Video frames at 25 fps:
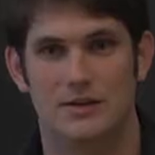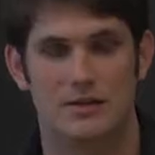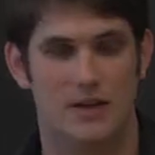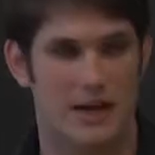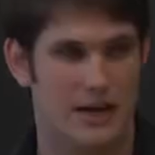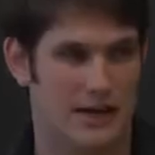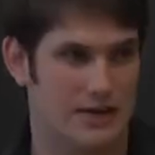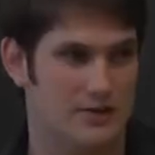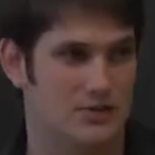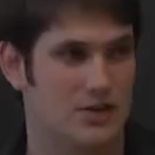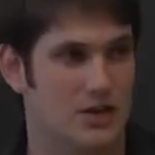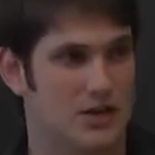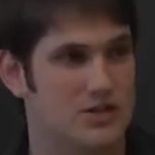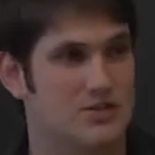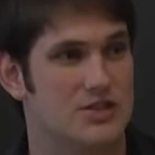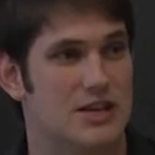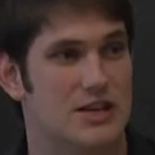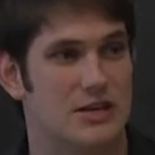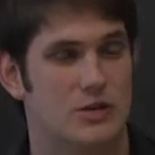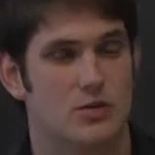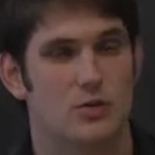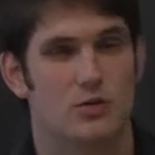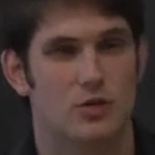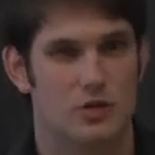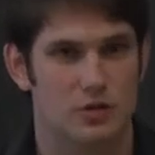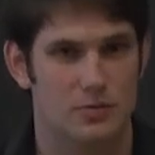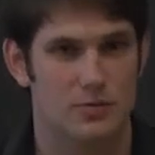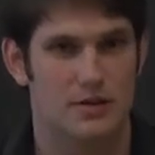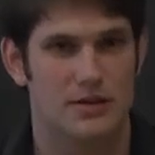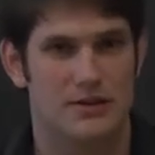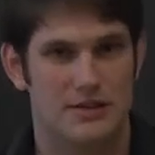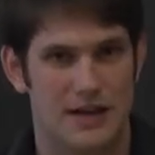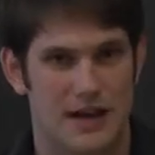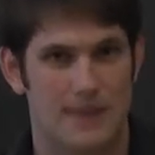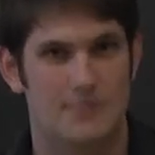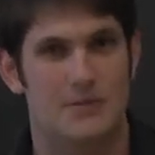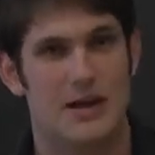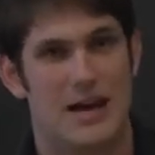it does take you a little bit
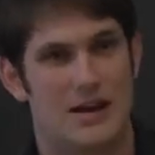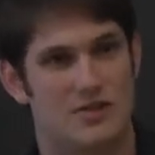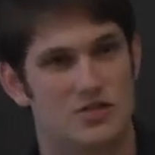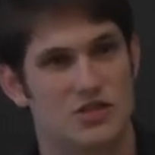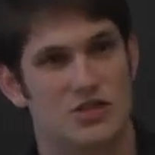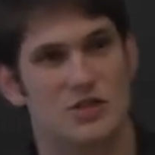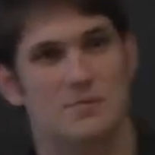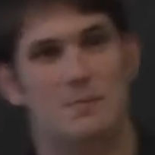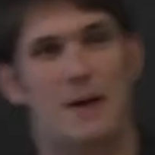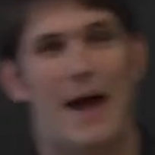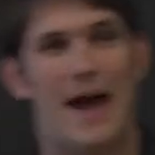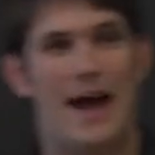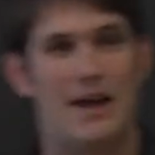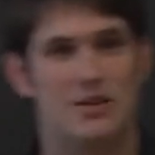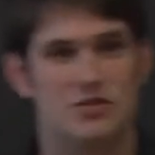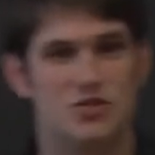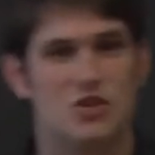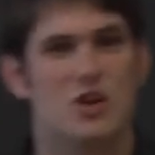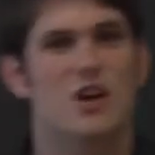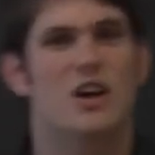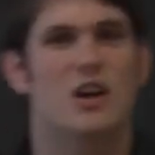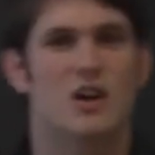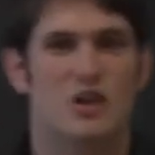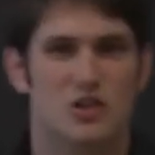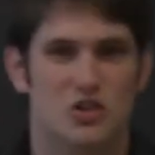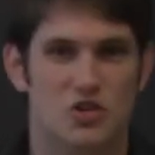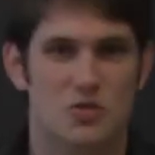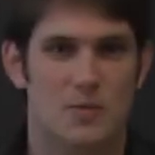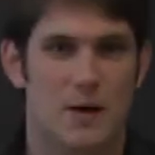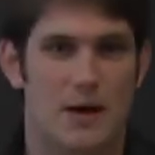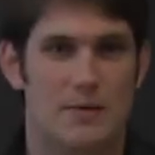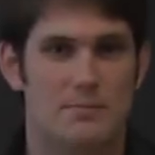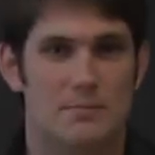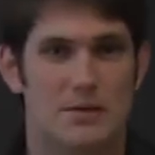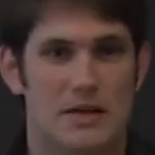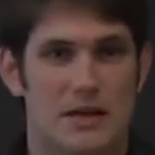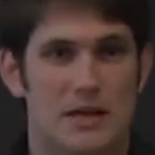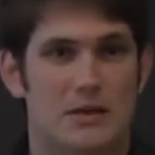of time to actually patch, you
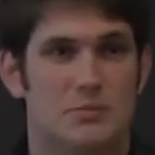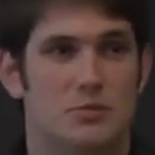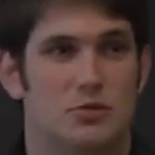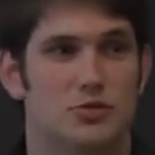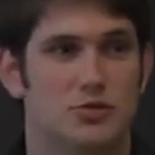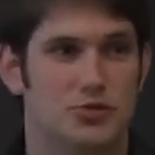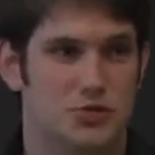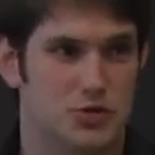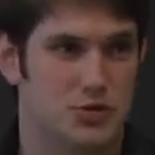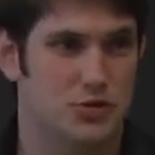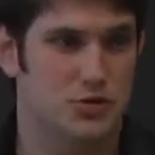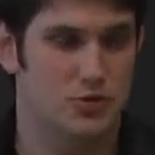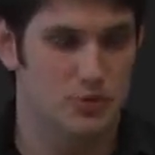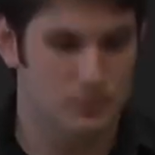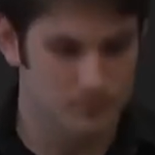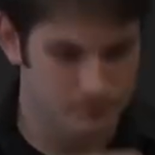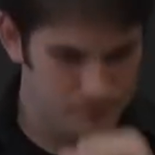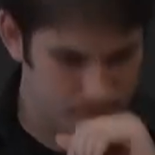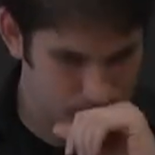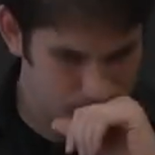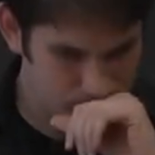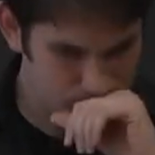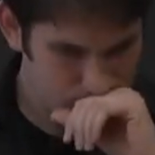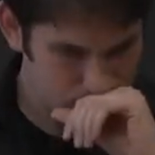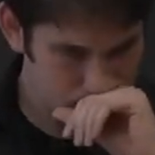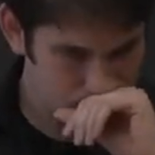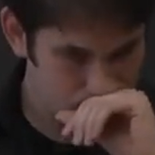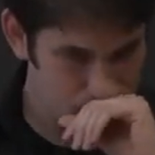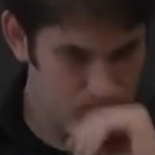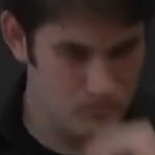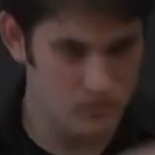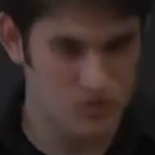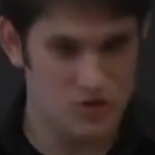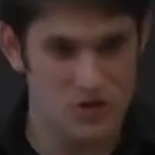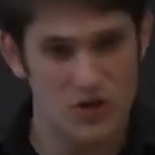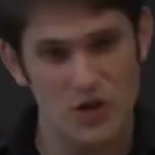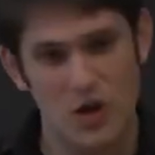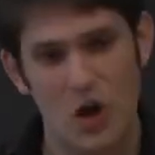might be able to
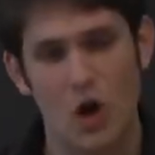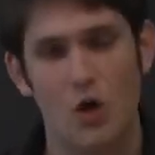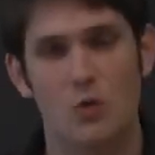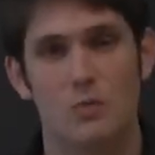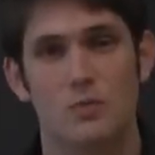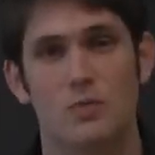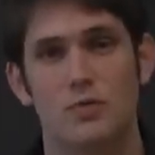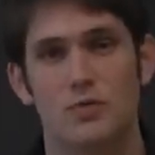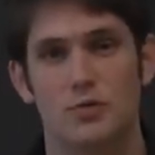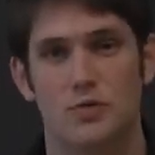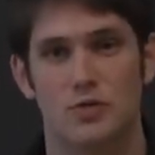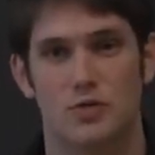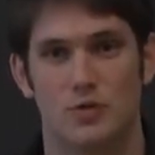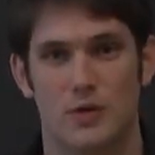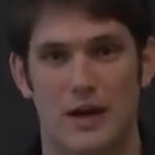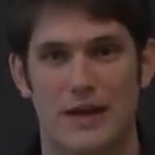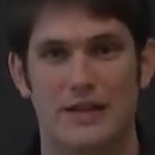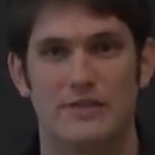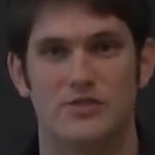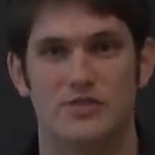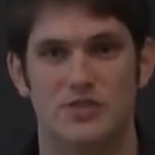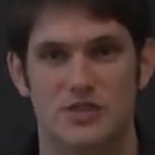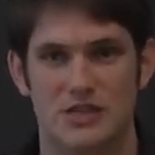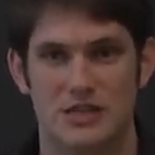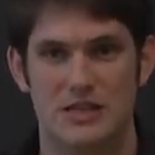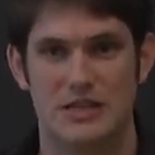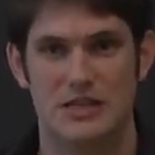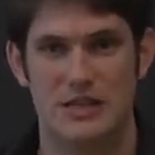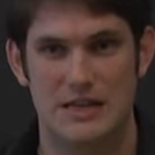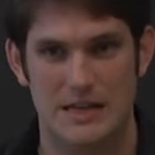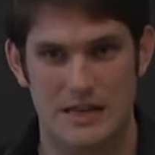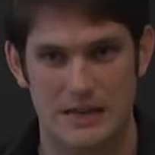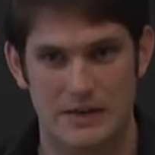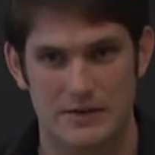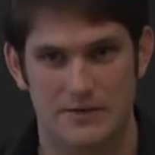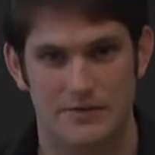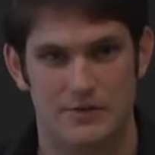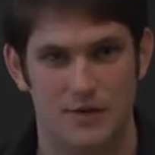comb through and see
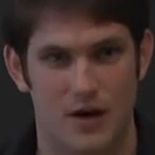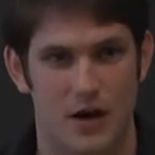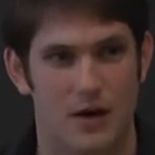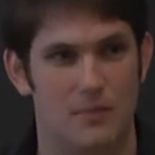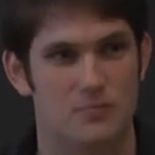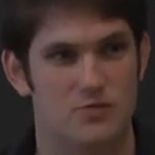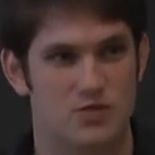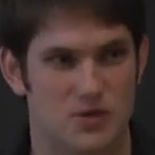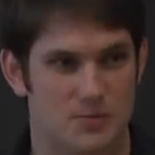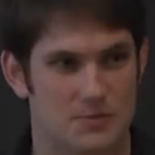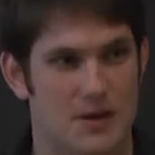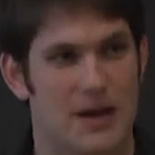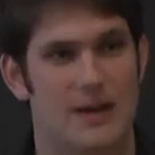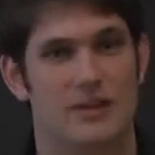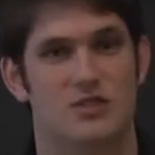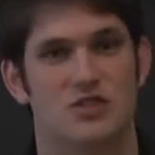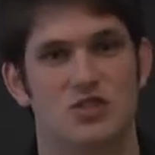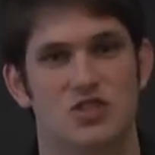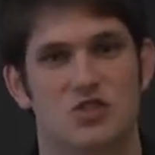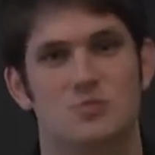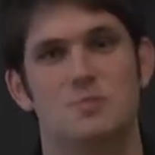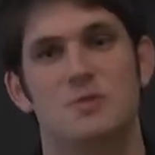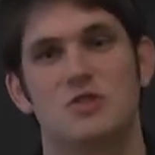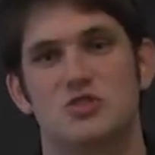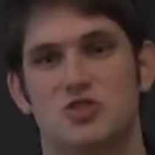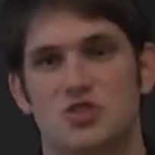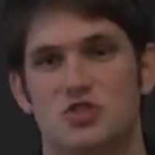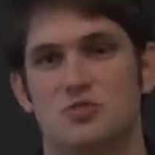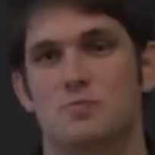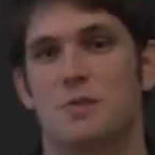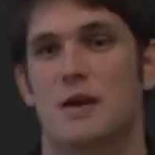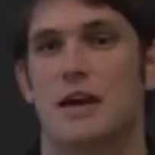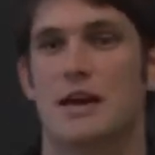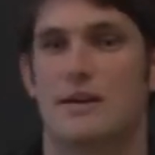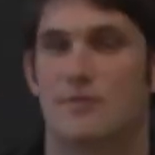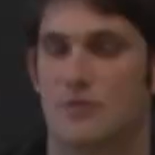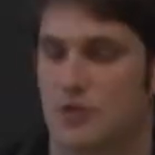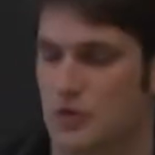if some kind of suspicious
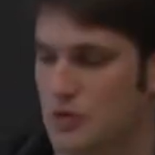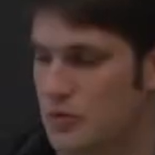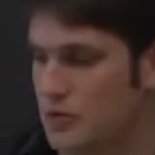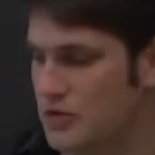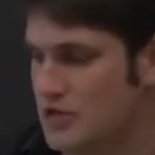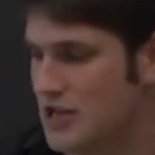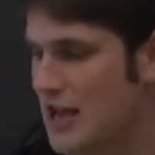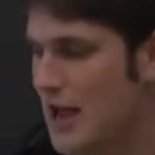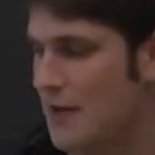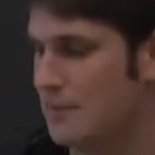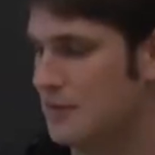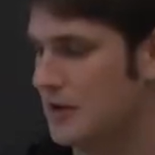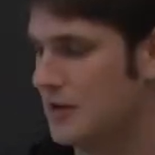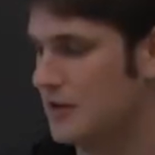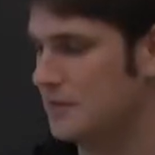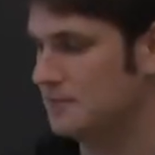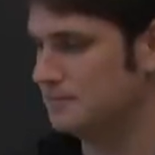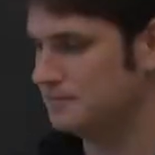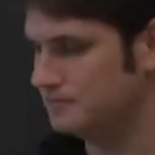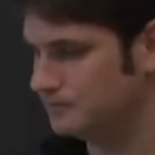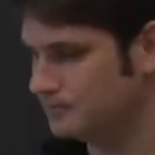behavior was happening.